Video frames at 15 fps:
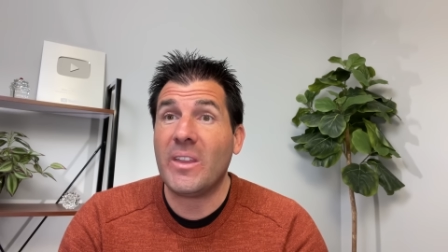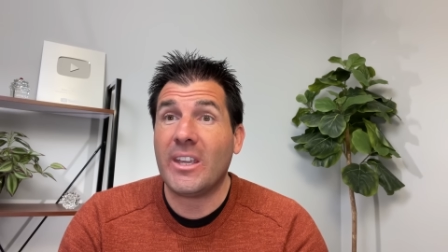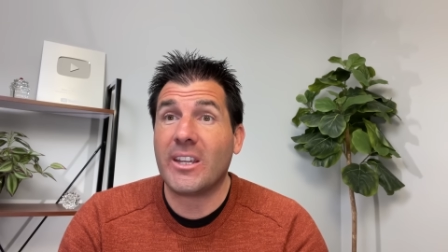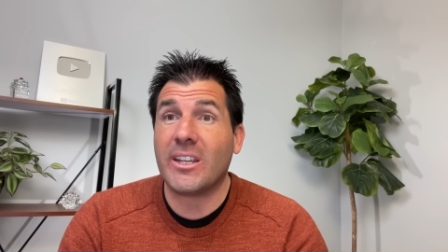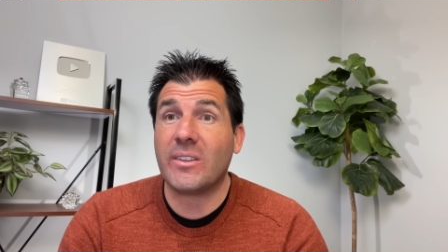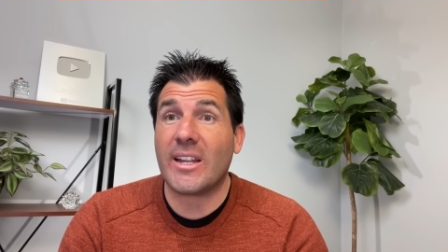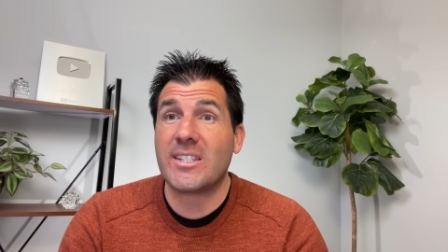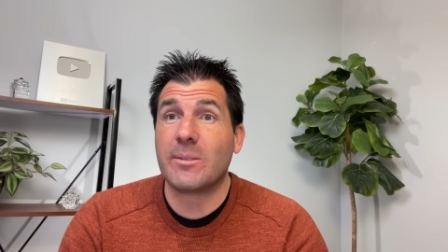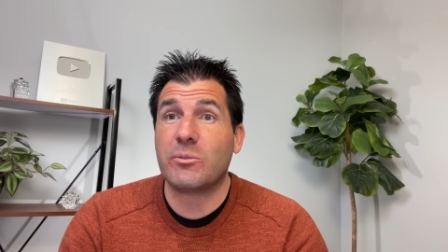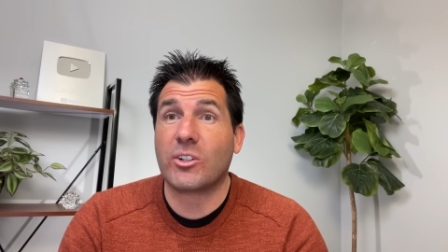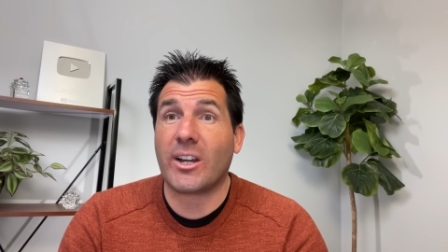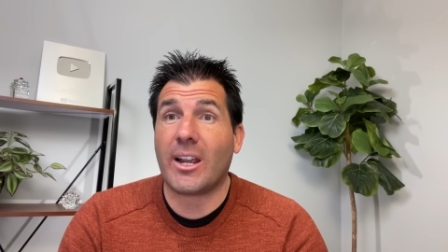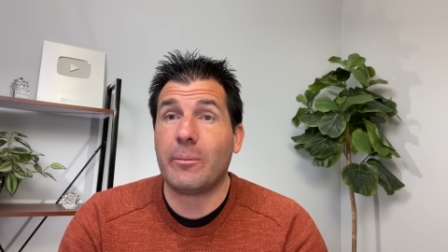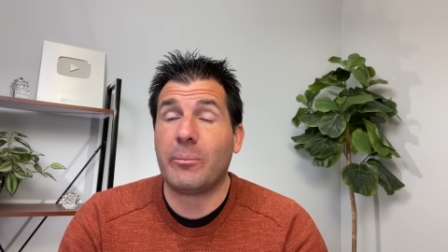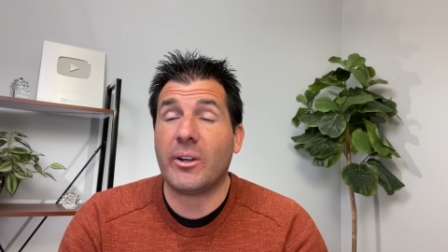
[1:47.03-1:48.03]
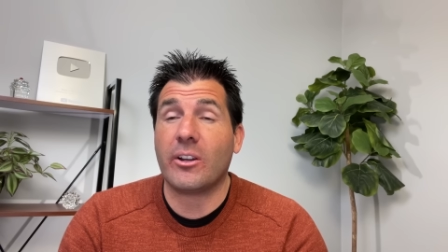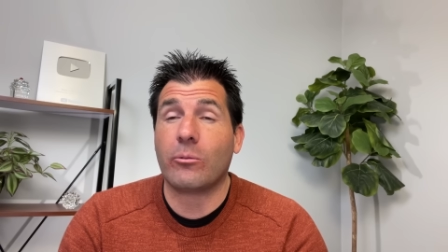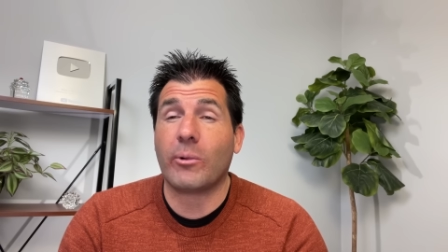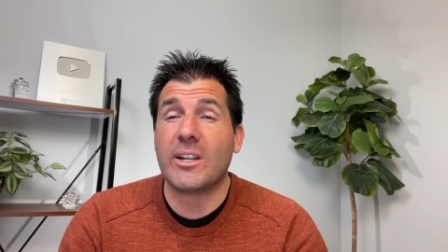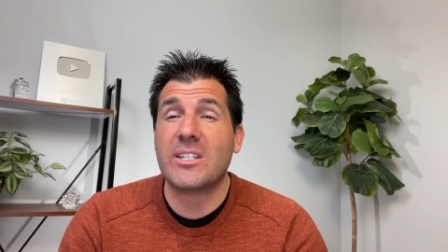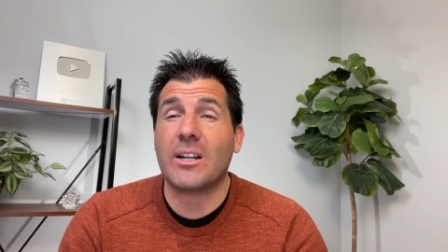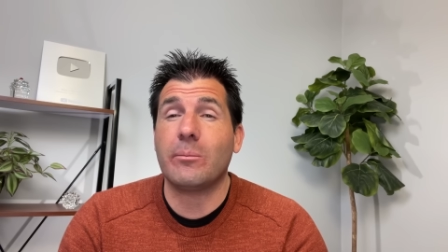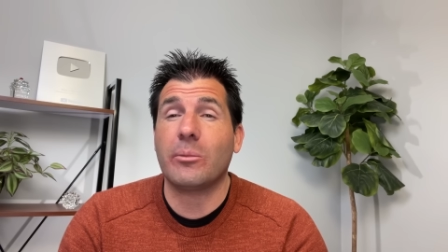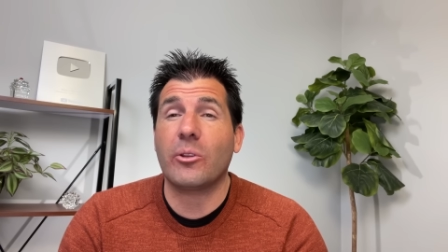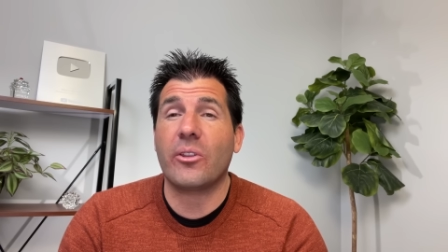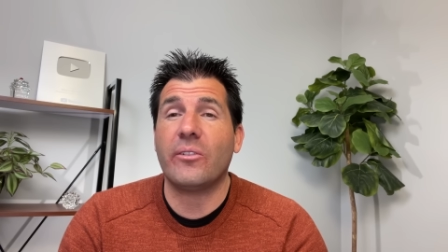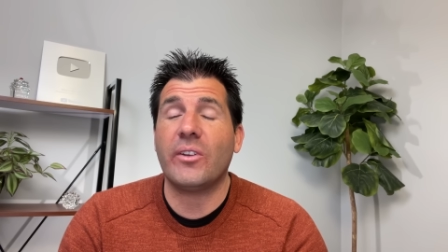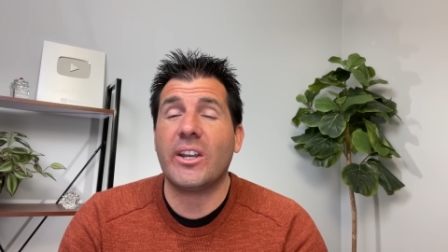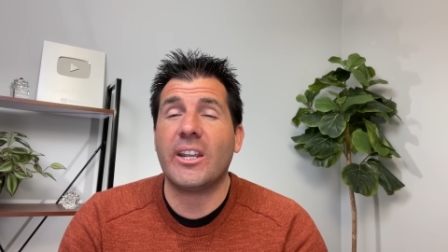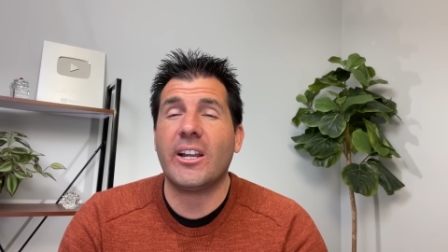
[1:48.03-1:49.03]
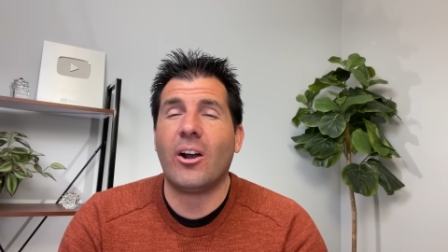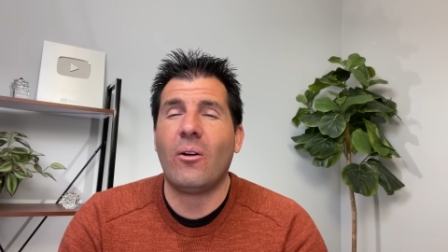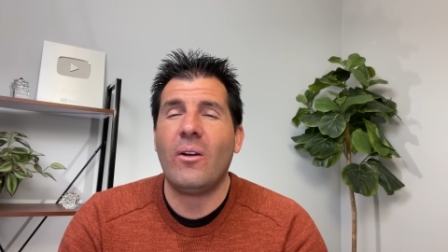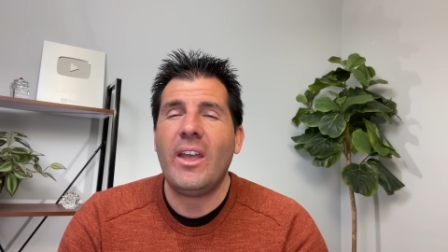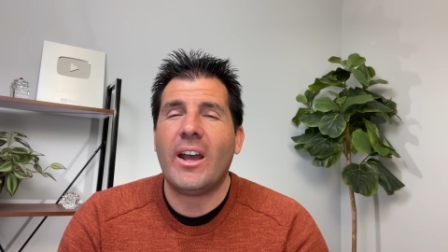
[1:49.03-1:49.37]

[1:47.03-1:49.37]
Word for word: Hit that subscribe button right down below the video.